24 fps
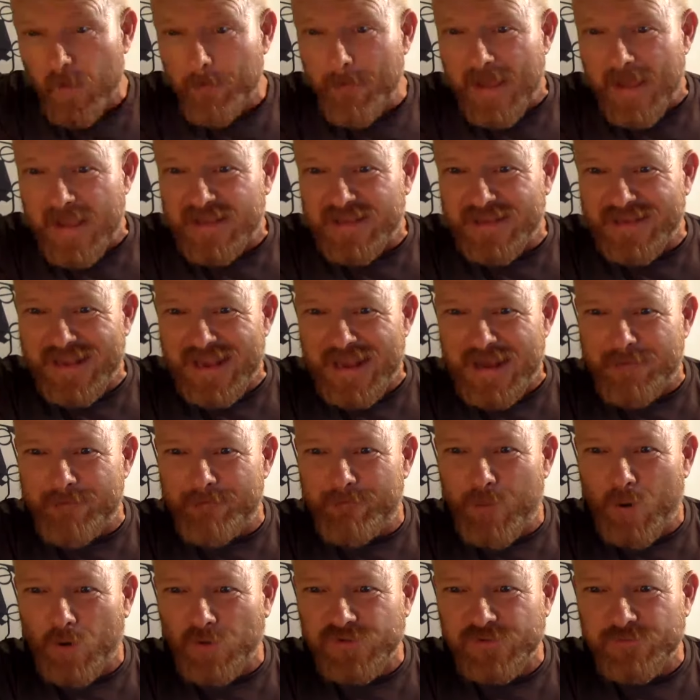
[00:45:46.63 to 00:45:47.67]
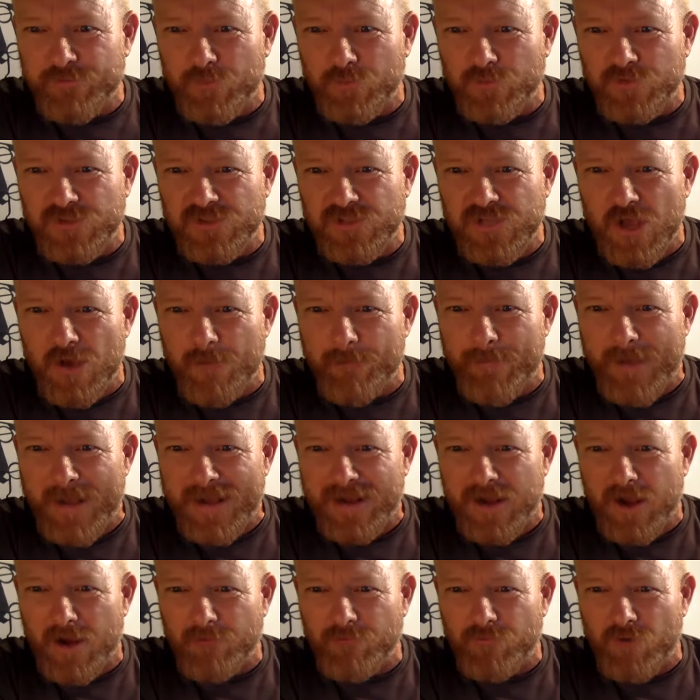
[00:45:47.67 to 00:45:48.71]
making it impossible to turn
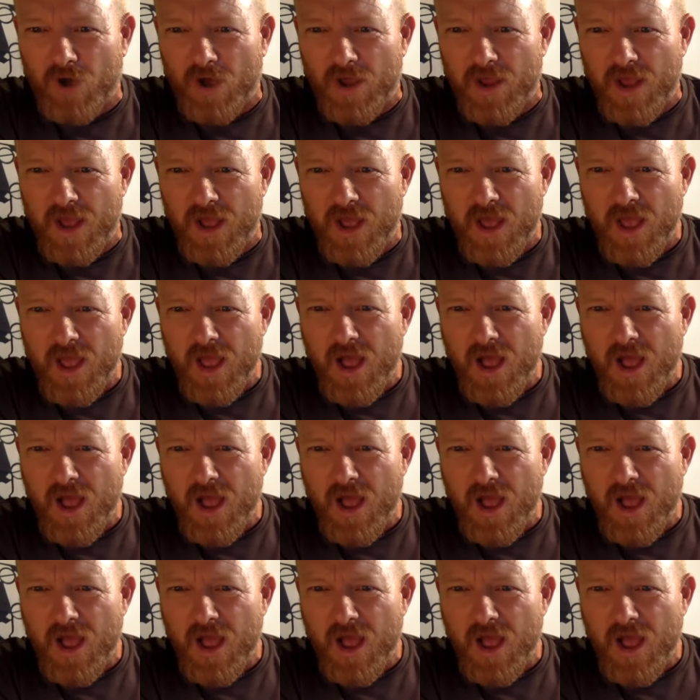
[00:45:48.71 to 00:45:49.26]
back upright